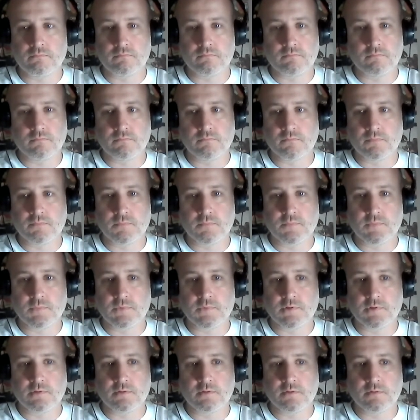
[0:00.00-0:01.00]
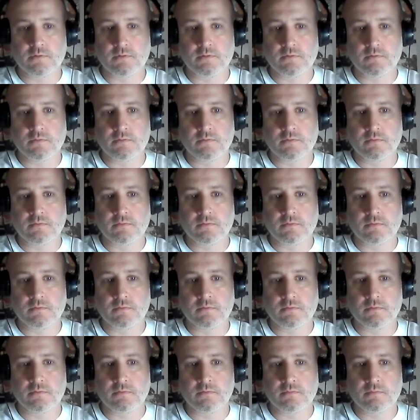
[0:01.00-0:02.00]

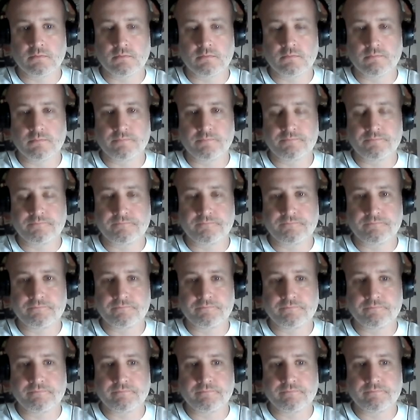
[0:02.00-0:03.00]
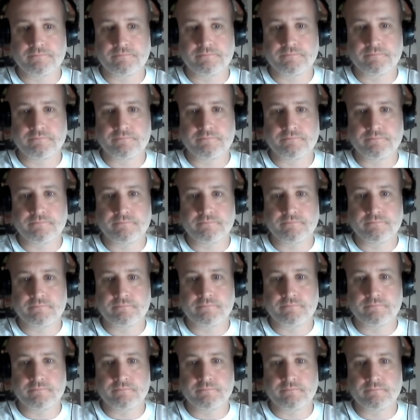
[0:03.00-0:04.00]

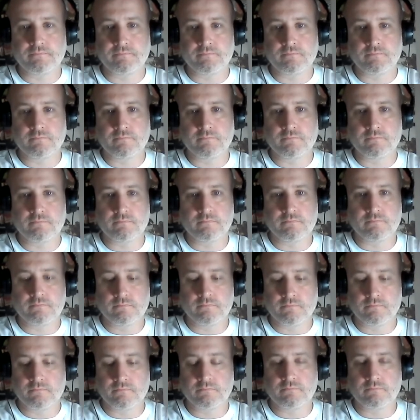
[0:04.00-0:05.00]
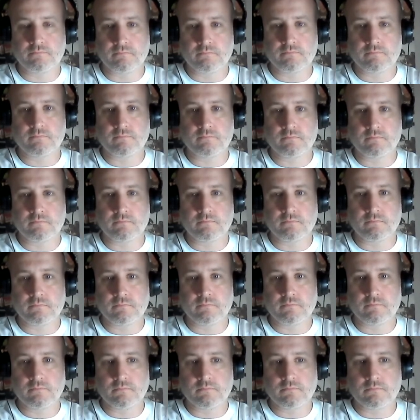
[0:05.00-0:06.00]

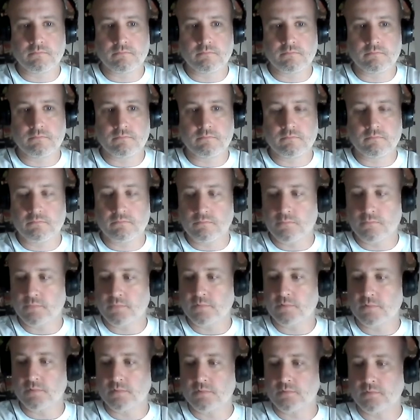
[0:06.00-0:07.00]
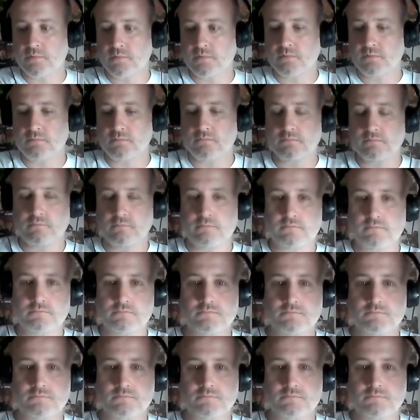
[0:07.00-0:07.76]
The person shown says nothing.